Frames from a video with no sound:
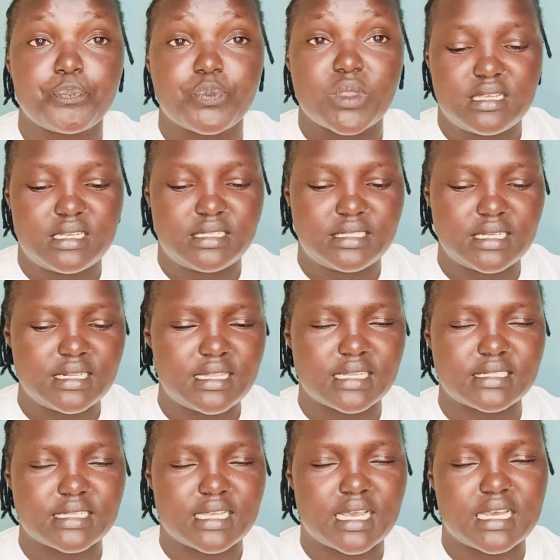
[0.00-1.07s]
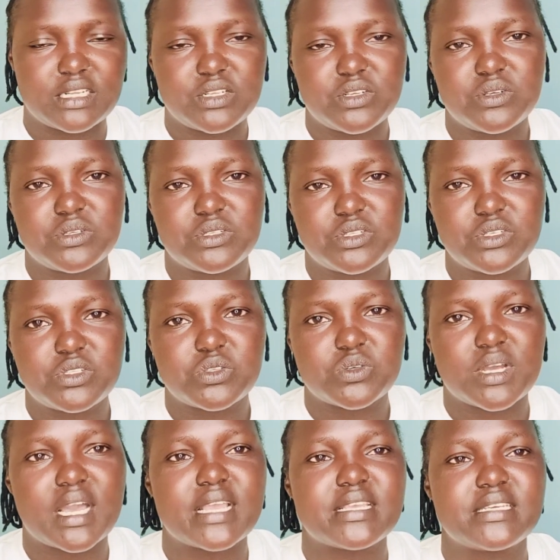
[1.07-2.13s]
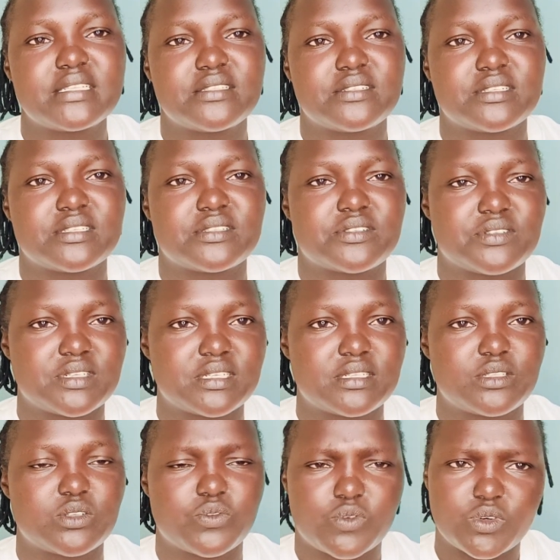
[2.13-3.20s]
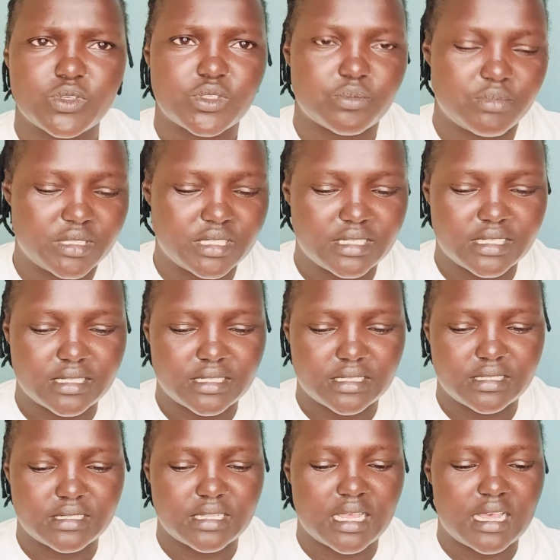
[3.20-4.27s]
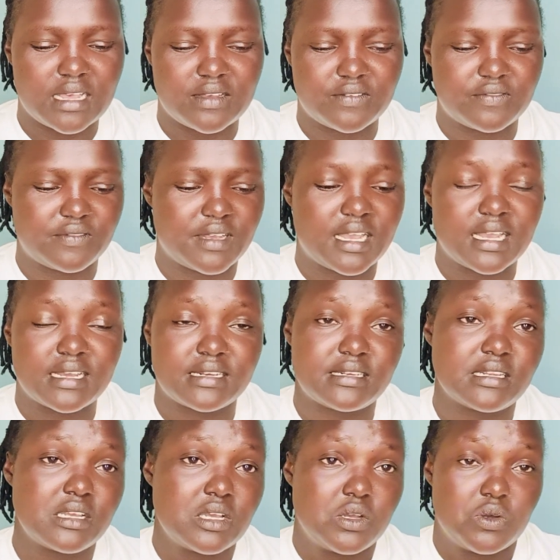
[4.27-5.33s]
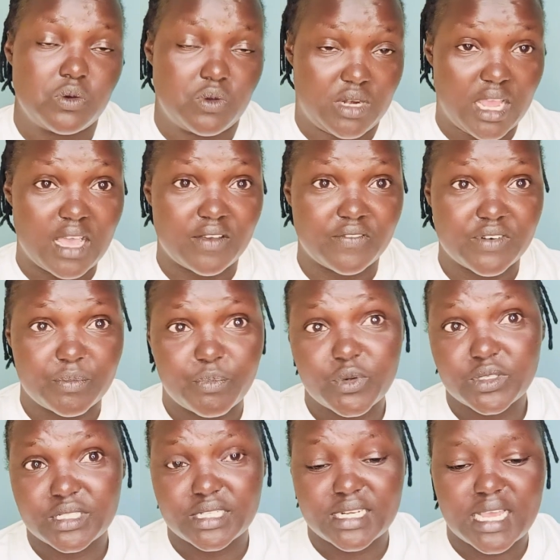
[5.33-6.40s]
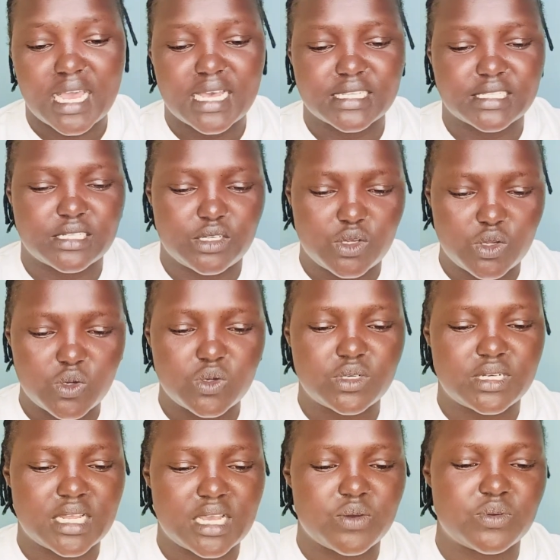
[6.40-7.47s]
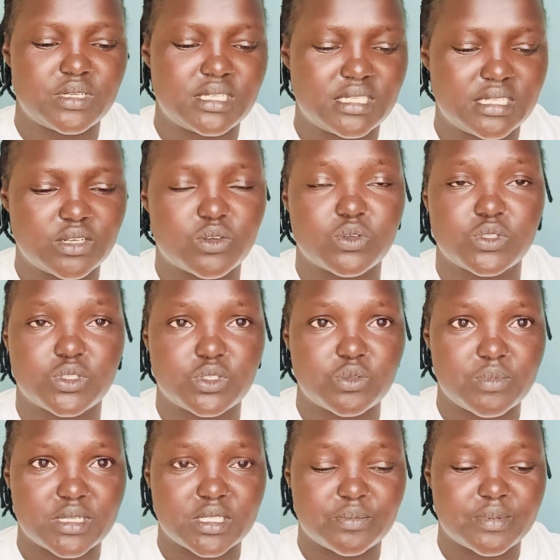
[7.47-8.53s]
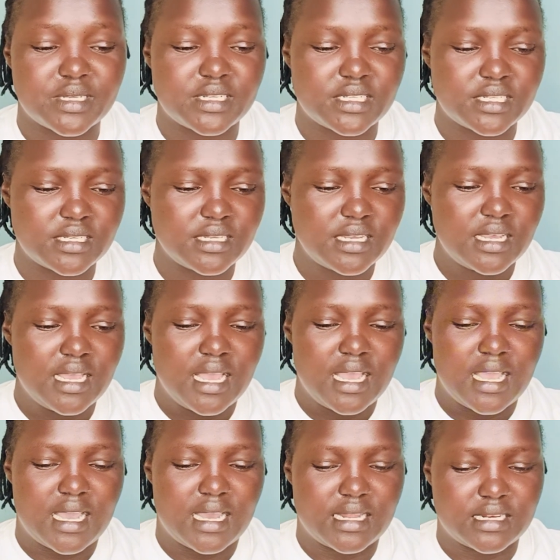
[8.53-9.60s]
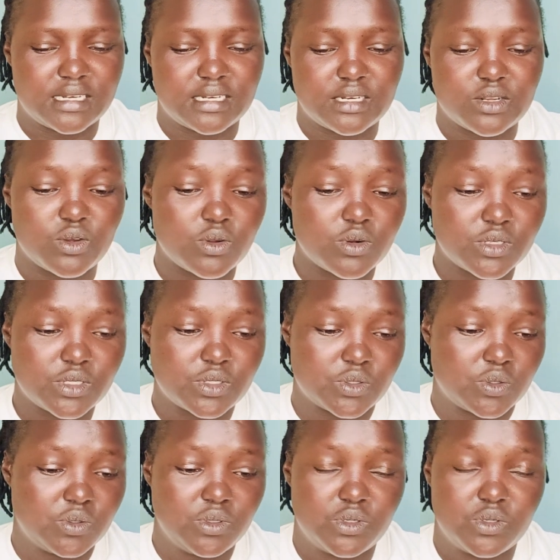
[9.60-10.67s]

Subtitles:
he said that due to high interest rates, of course, businesses have had or have reported a slowdown in consumer spending, and also,